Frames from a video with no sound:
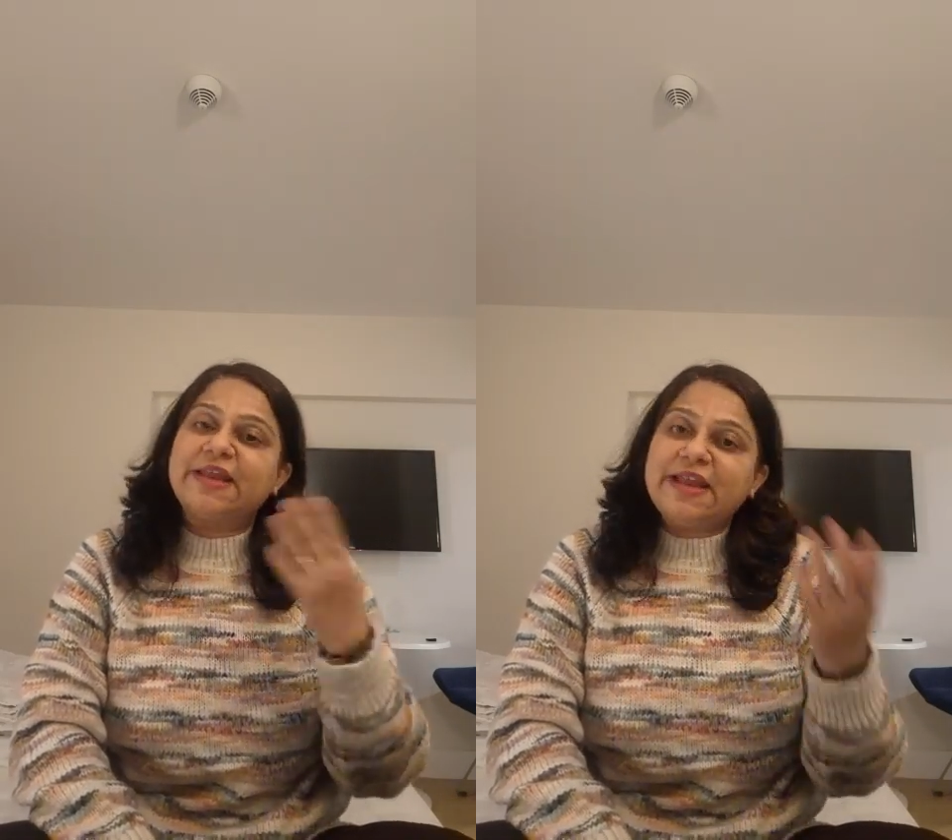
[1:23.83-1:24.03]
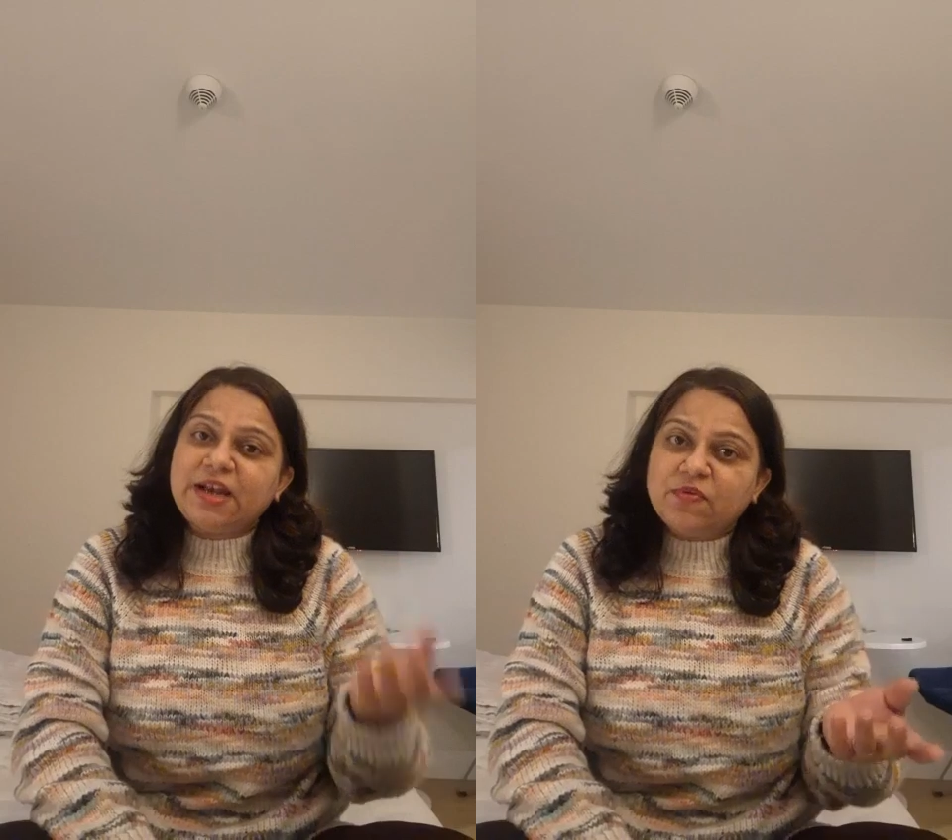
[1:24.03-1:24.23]

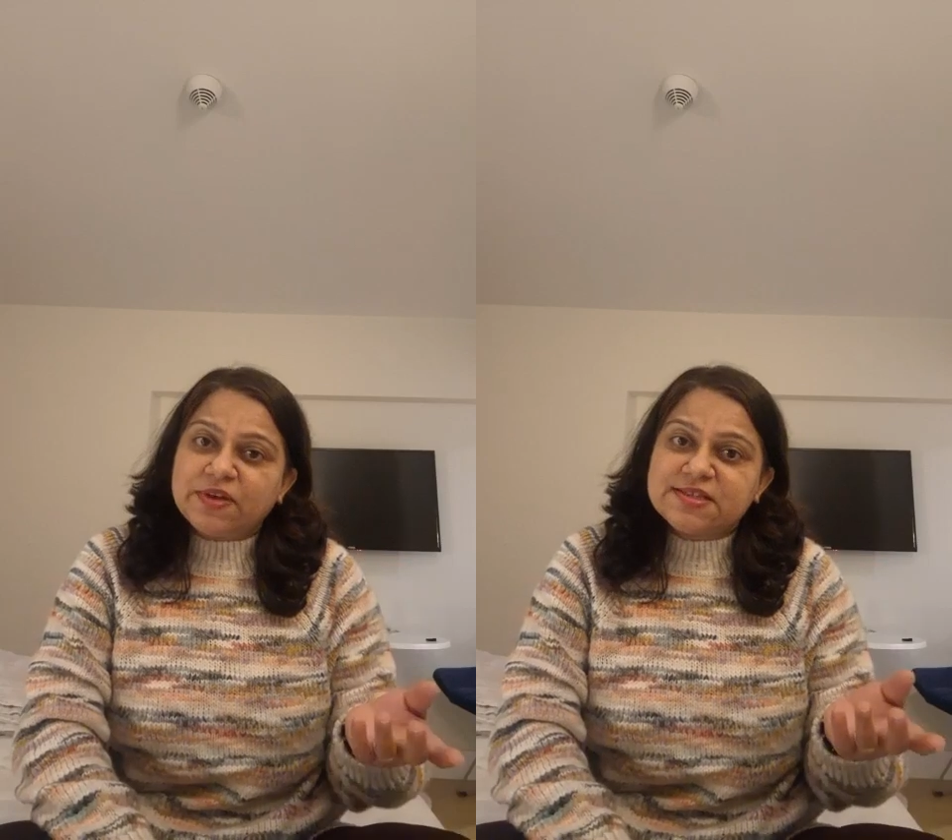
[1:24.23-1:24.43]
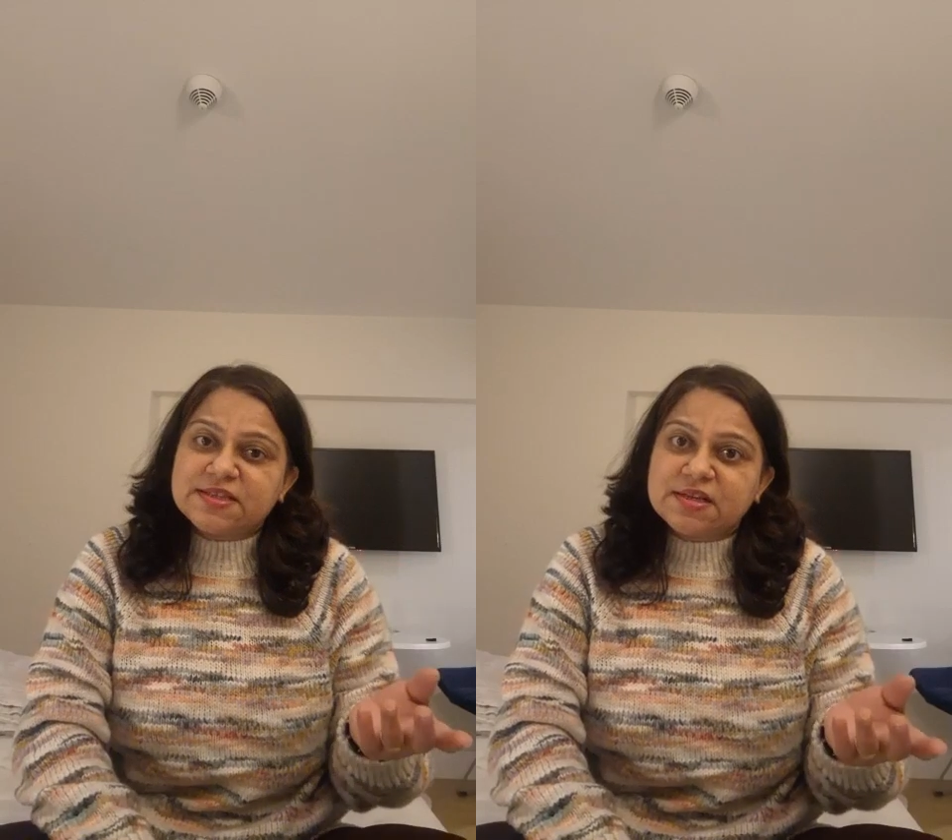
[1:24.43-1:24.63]
great
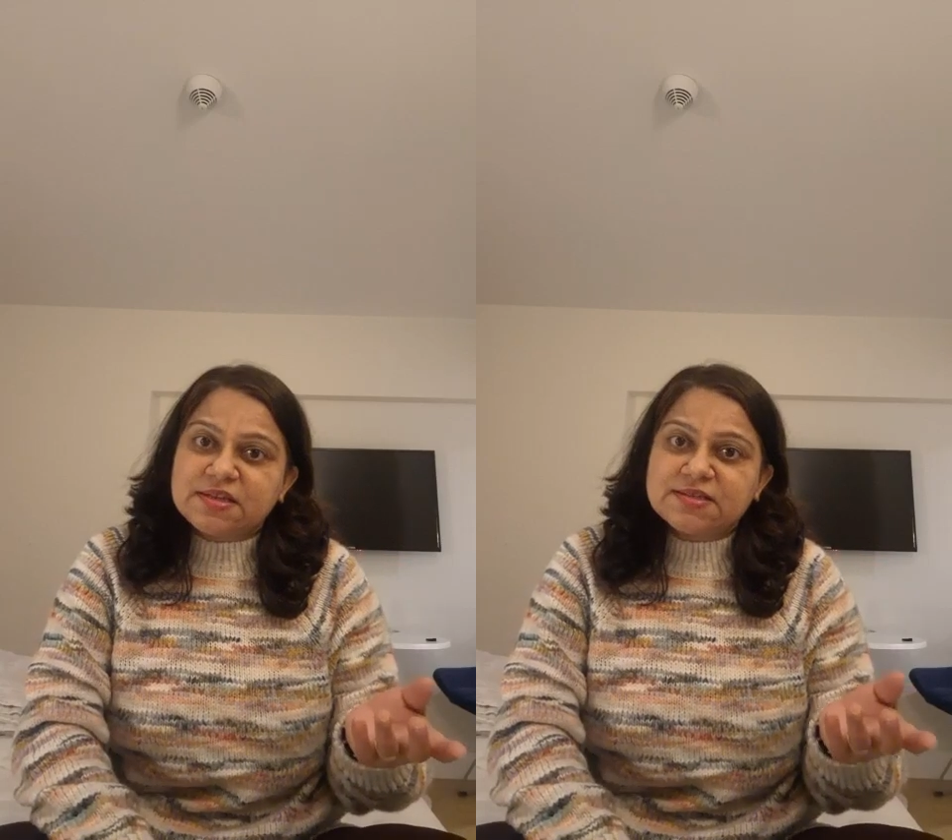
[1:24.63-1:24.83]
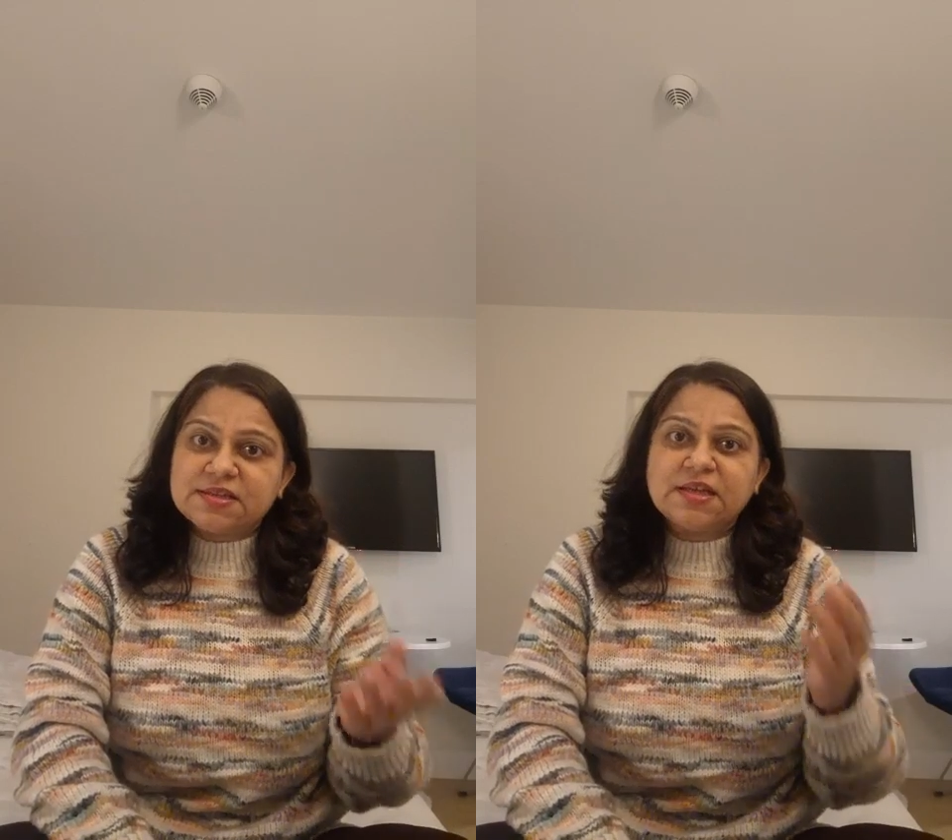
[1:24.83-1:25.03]

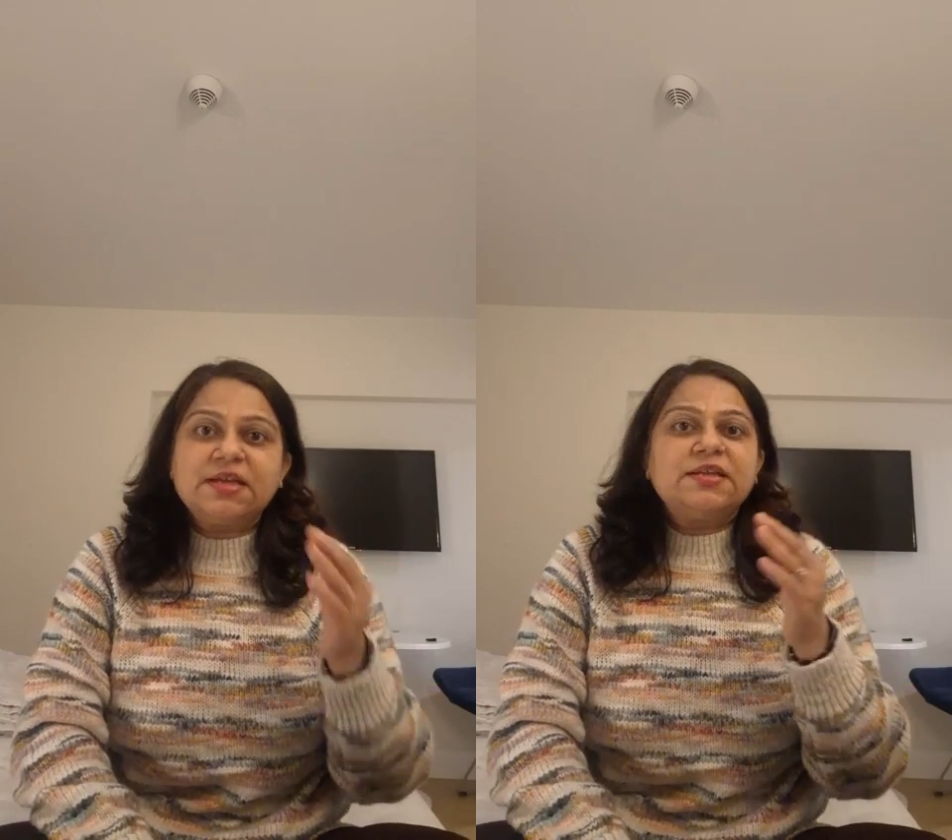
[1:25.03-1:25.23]
vessels.